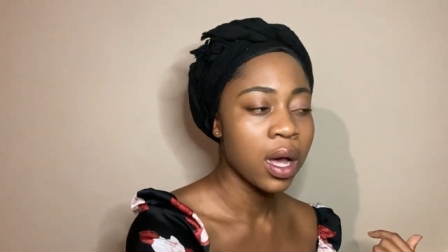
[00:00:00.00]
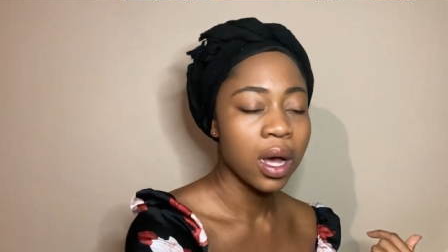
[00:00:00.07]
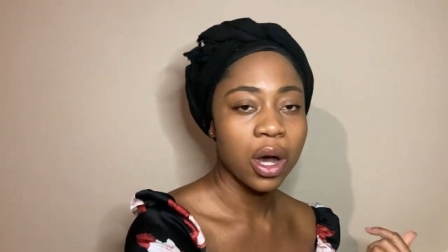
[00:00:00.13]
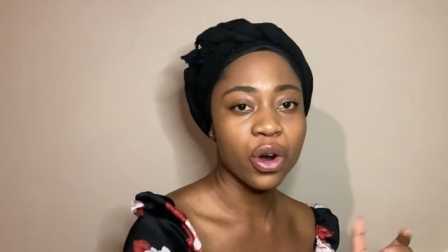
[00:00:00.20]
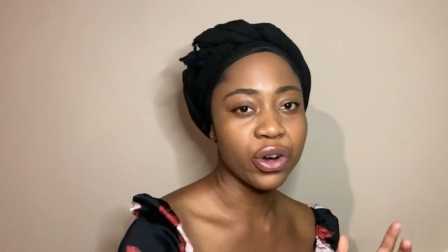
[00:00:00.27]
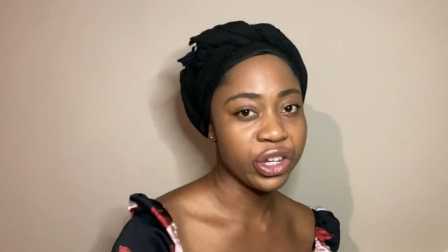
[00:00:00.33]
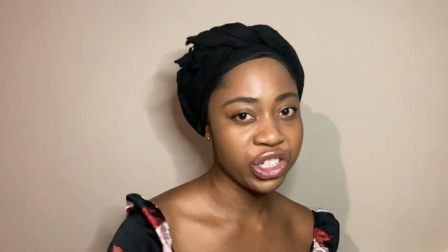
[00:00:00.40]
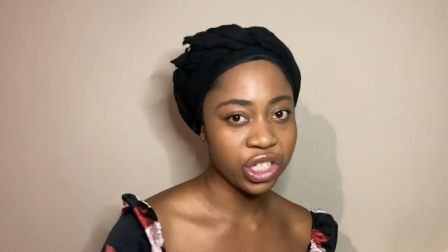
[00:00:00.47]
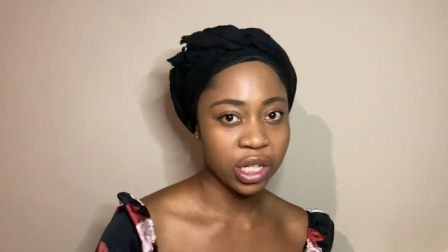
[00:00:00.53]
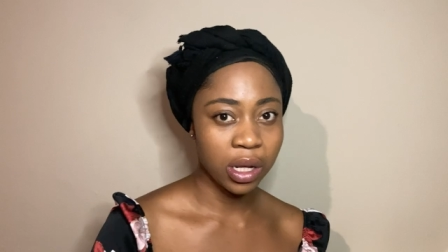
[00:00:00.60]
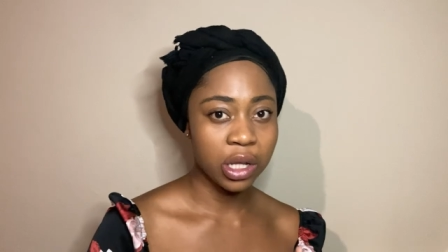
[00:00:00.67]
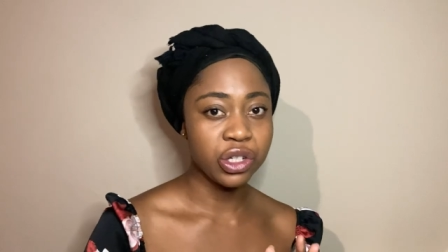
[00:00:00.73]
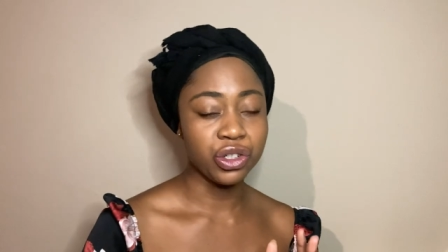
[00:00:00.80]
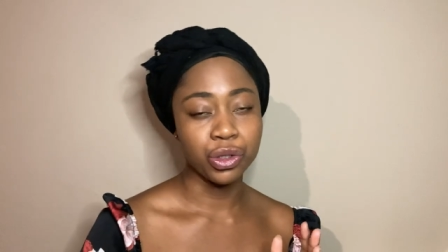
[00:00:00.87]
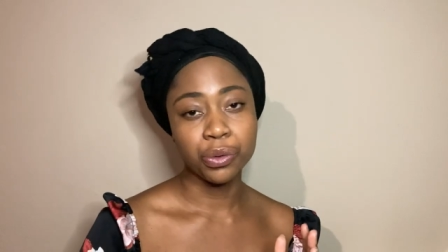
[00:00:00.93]

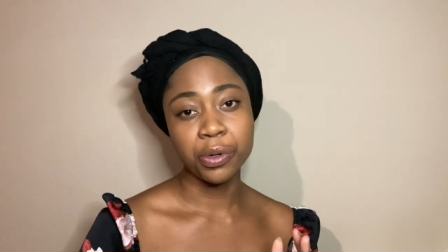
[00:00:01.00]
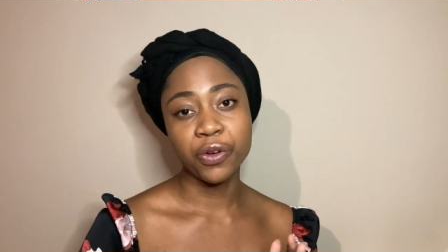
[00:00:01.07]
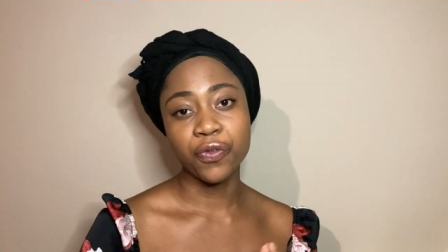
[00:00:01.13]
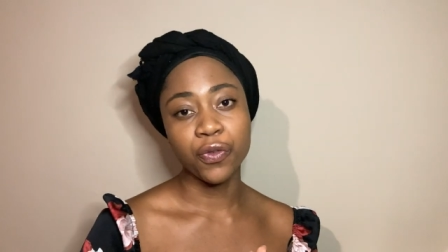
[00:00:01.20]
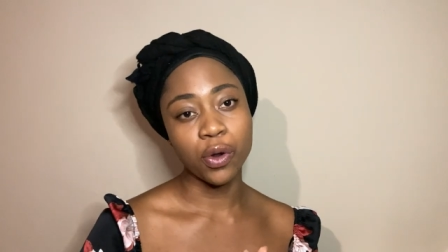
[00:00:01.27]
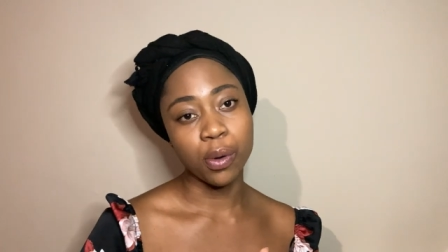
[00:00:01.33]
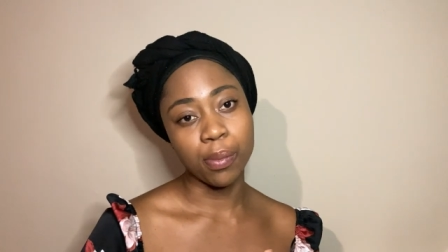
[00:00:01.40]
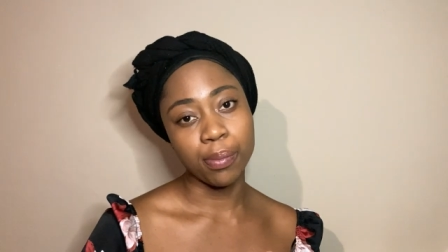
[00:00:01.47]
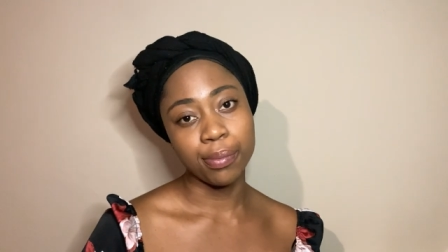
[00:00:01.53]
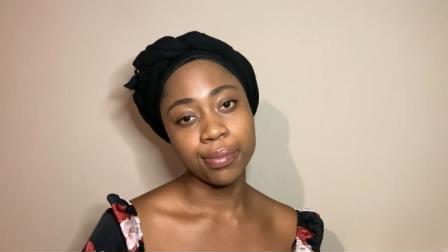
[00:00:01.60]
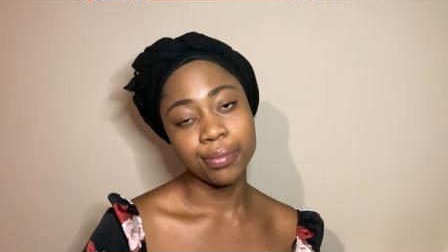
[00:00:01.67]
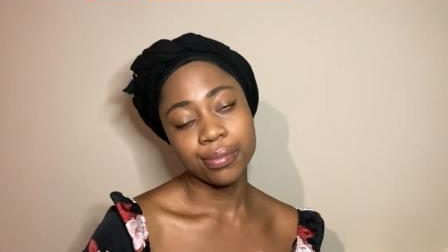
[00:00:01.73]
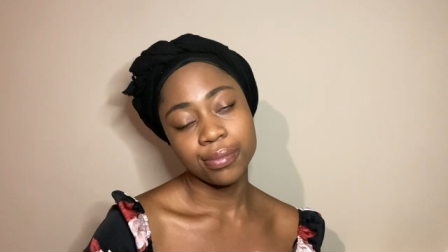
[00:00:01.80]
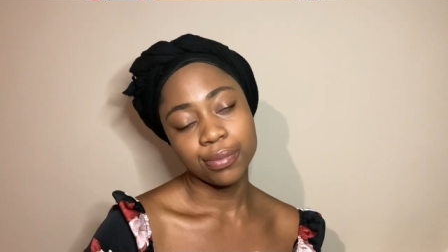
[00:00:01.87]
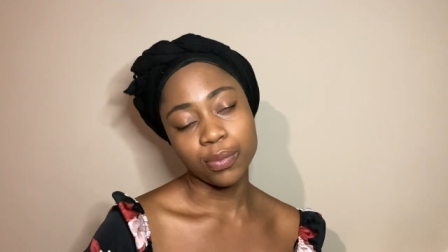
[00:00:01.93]
original jewelry from
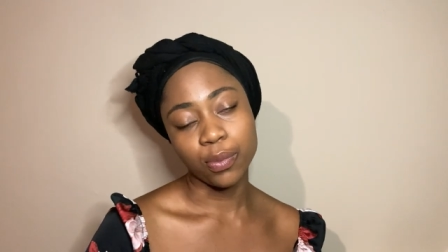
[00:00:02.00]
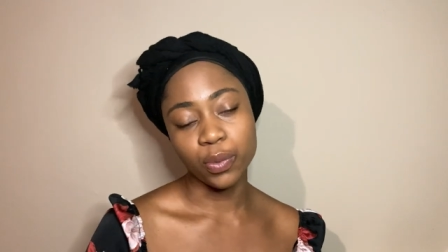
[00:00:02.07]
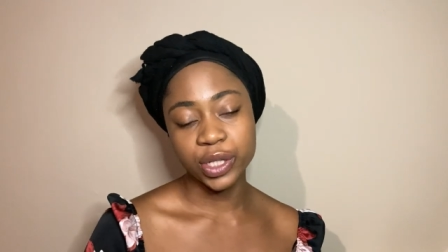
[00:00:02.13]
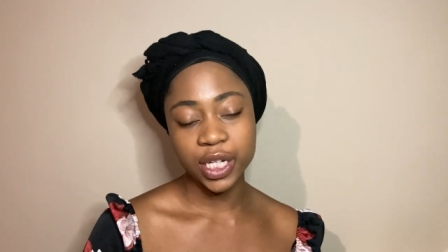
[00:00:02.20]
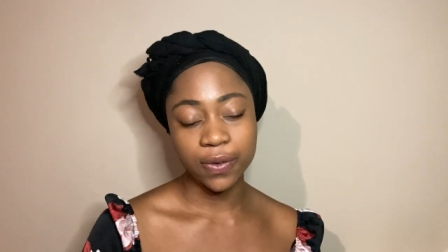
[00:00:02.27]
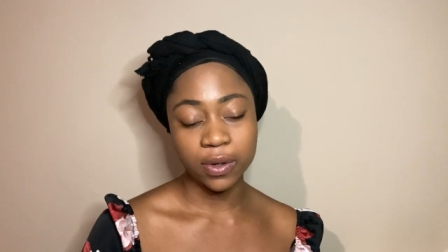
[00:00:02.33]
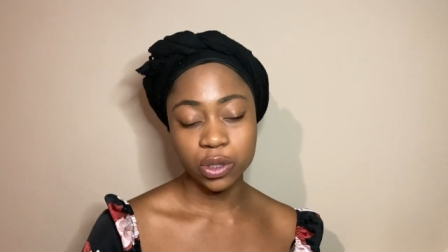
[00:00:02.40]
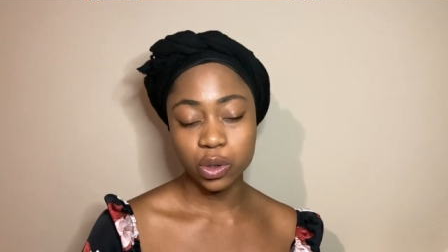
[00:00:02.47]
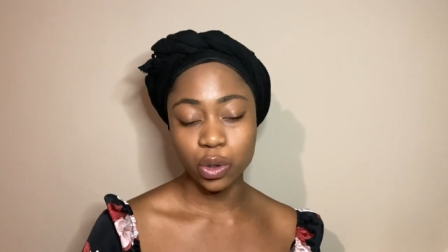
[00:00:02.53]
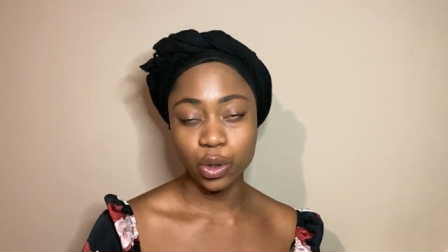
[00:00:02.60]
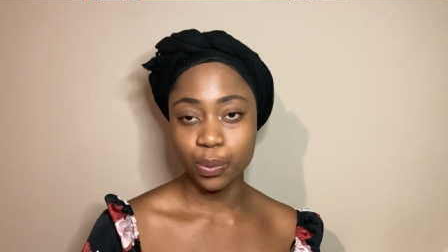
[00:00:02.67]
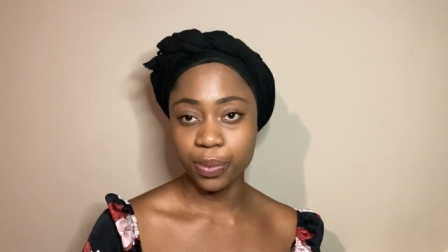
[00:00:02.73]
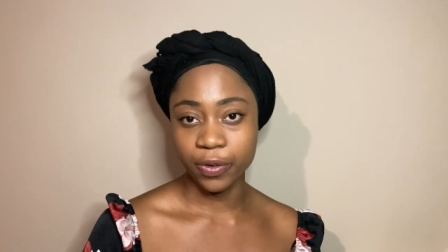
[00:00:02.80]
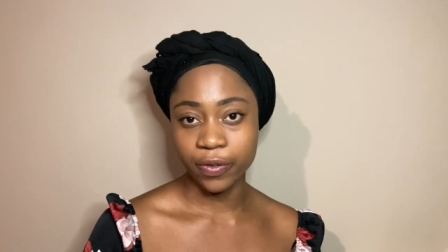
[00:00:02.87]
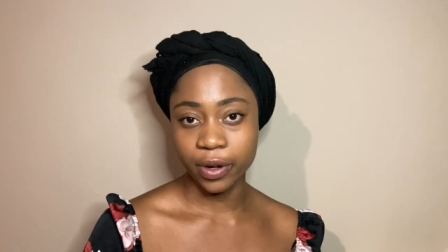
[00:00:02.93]
whichever store you
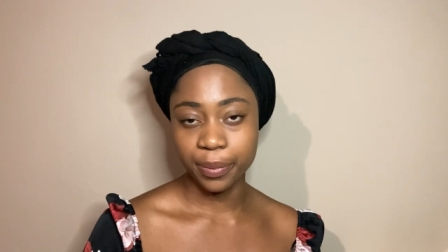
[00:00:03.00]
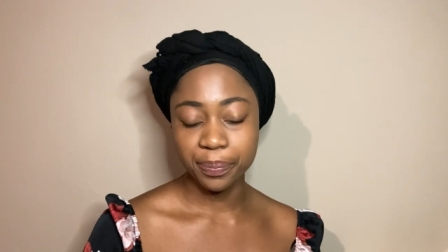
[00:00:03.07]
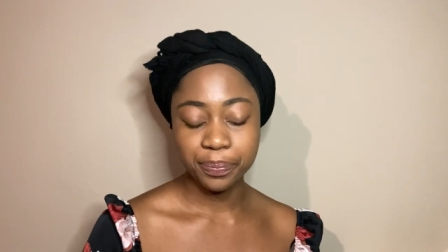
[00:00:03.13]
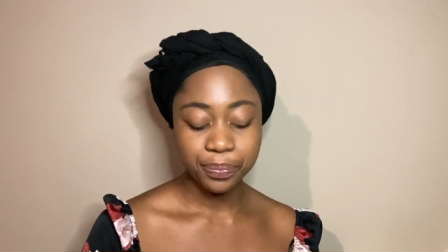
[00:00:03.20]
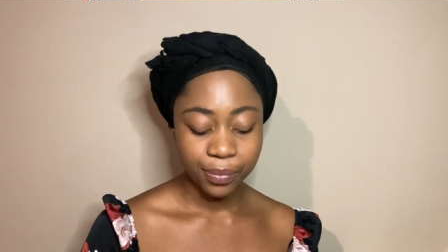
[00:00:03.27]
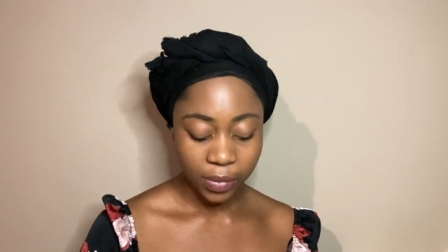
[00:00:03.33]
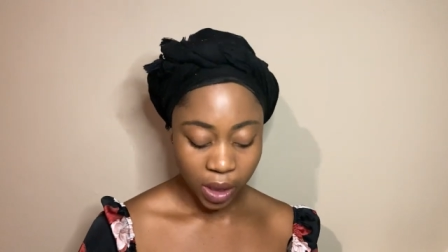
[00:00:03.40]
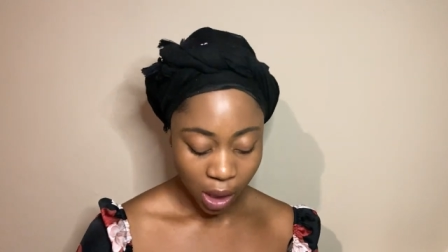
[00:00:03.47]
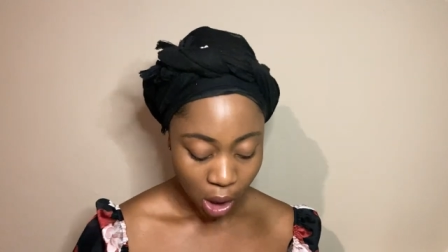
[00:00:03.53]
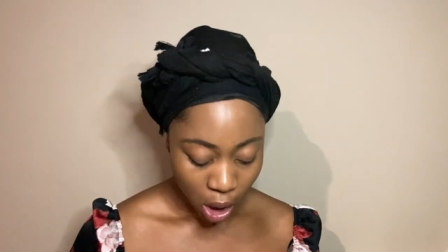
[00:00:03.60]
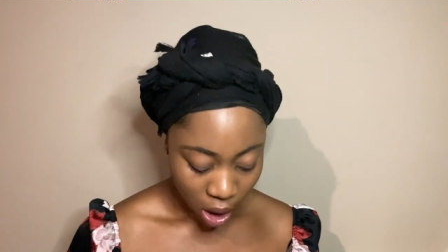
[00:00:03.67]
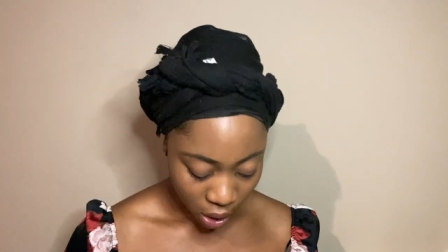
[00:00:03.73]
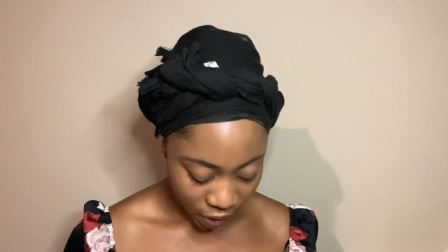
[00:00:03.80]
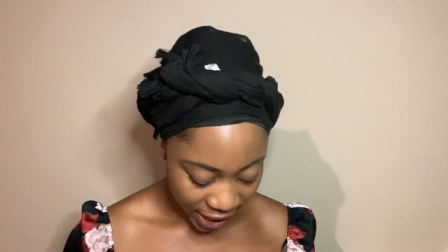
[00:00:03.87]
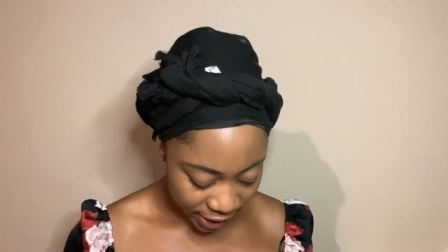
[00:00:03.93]
prefer.
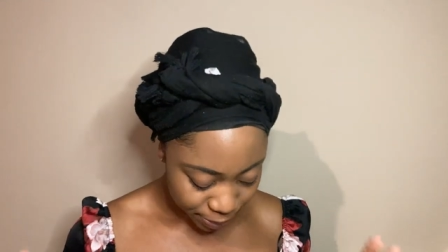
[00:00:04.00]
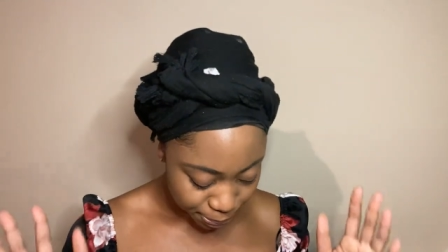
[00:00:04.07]
All right,